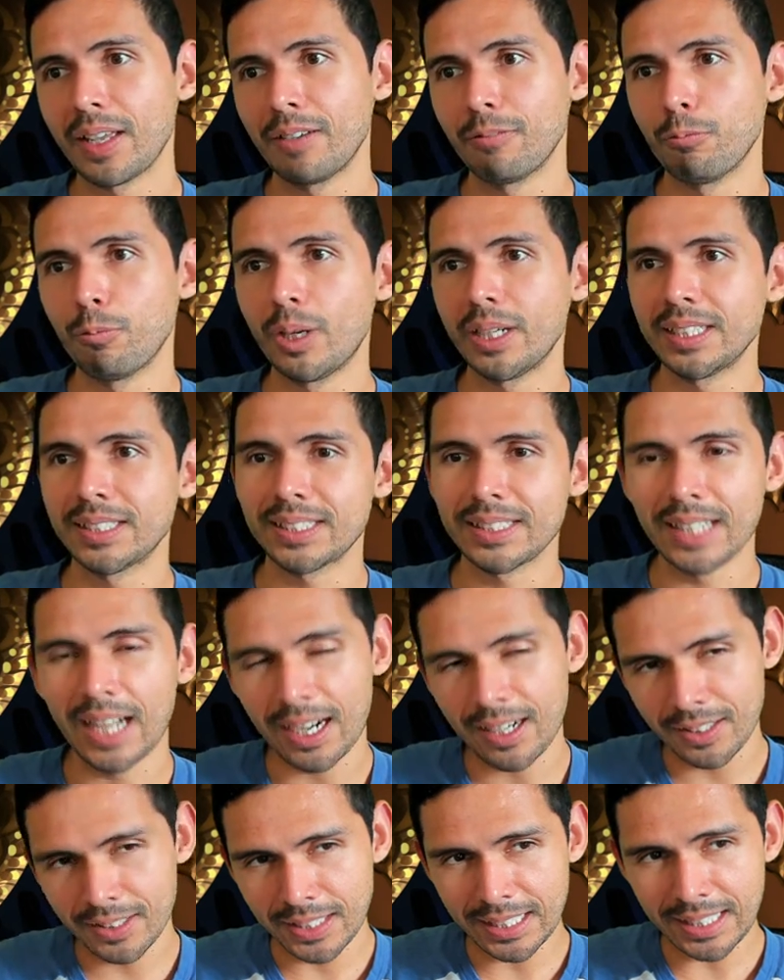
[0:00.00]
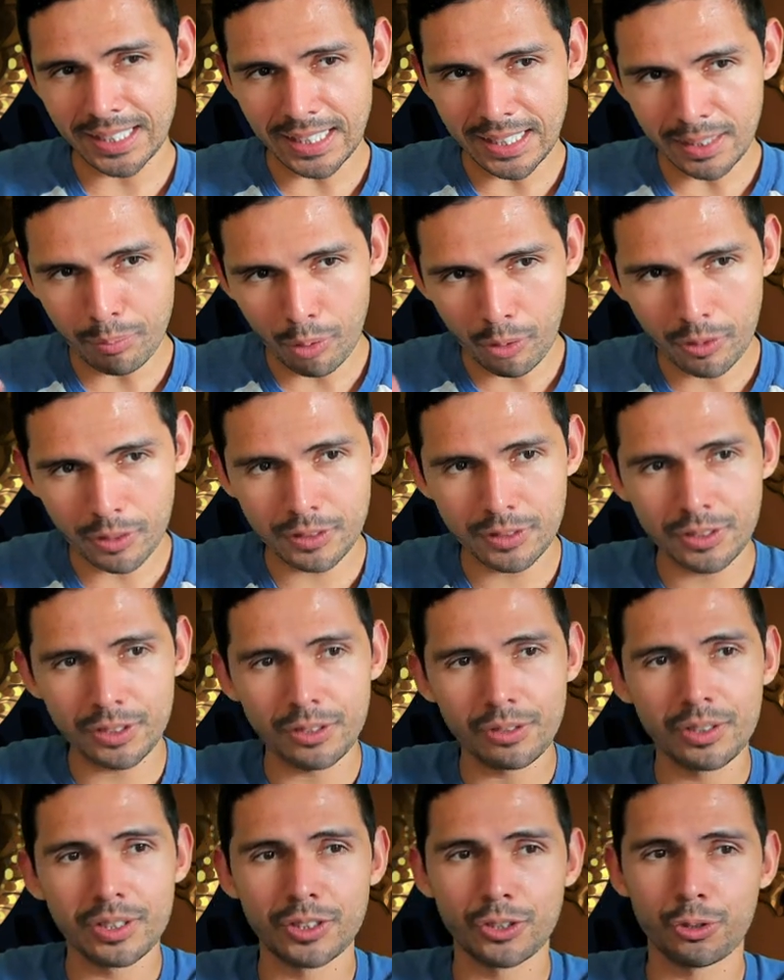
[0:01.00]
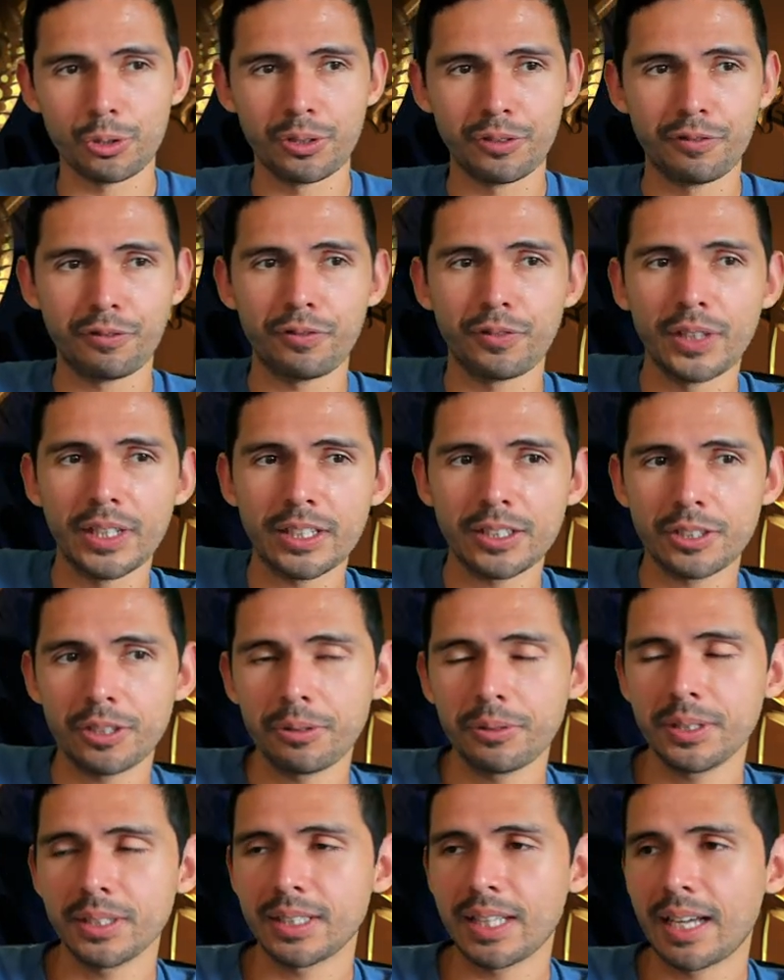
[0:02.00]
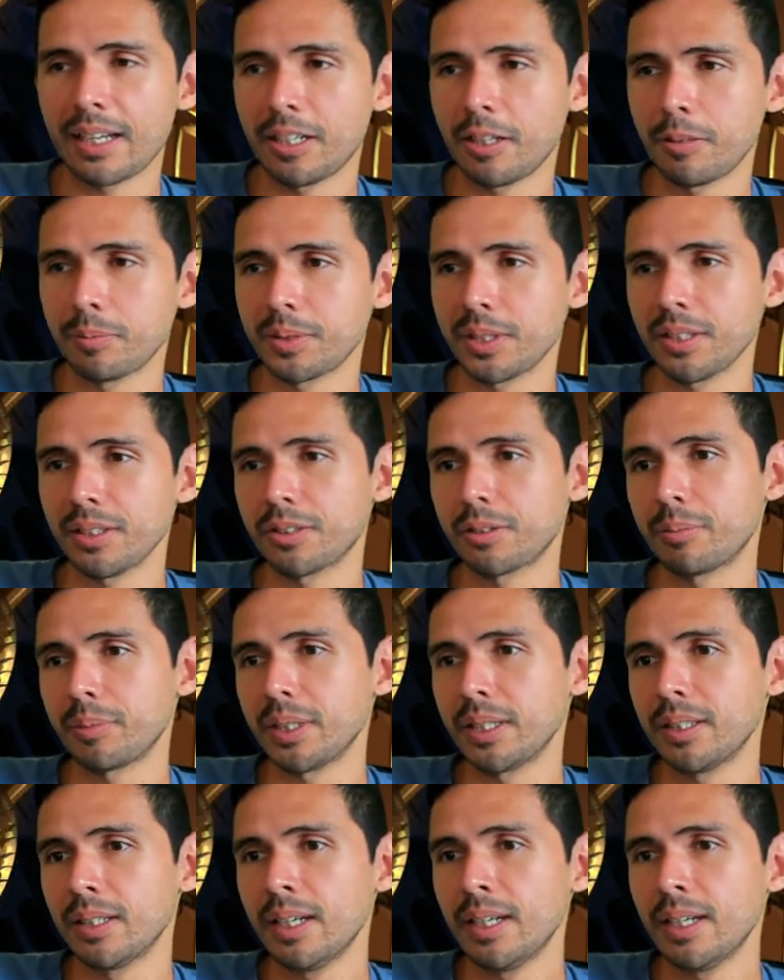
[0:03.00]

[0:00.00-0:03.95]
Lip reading: When it's not on the keyboard, so you can sort of flick to it, that helps a little bit.